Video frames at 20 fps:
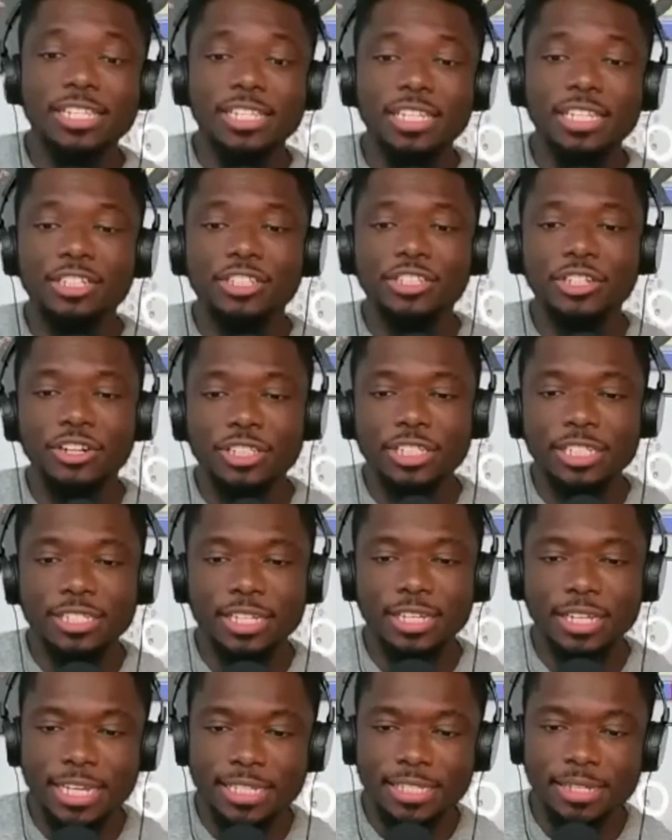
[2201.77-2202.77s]
the church is
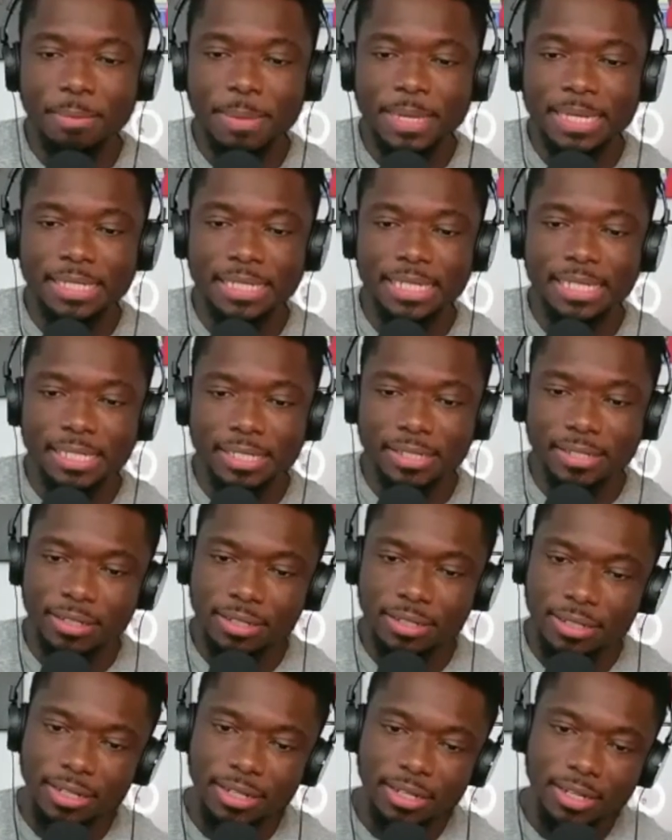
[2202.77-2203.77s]
a is a business
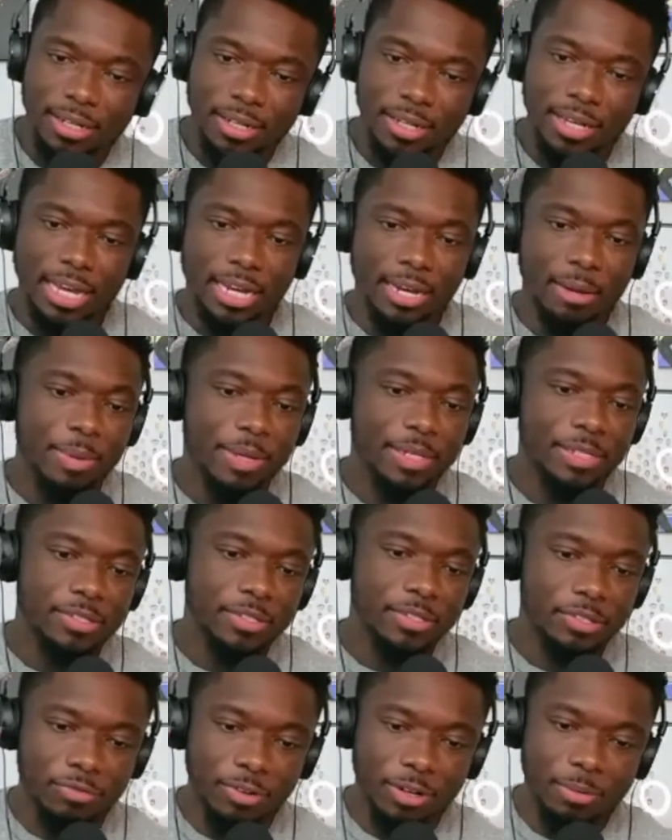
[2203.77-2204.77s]
and a business
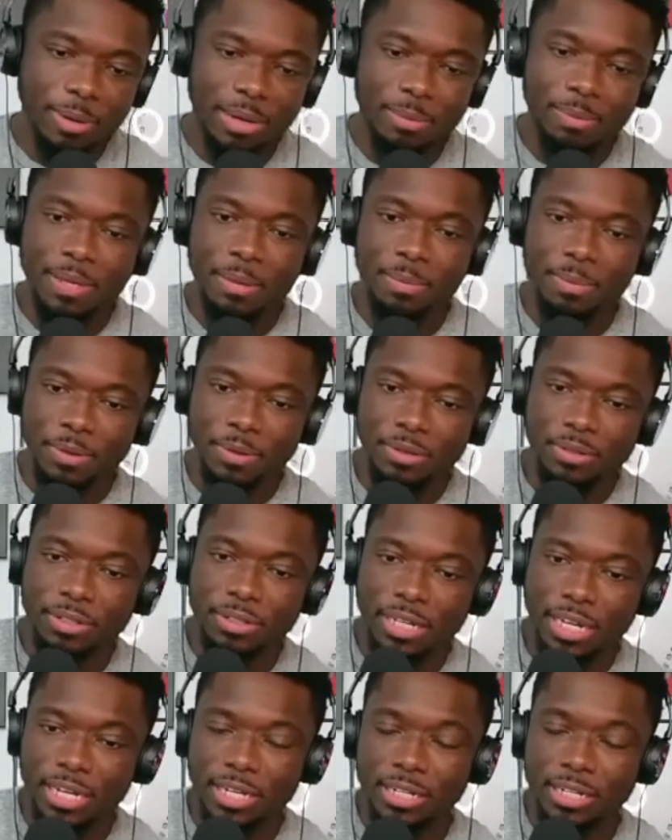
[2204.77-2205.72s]
is run by people and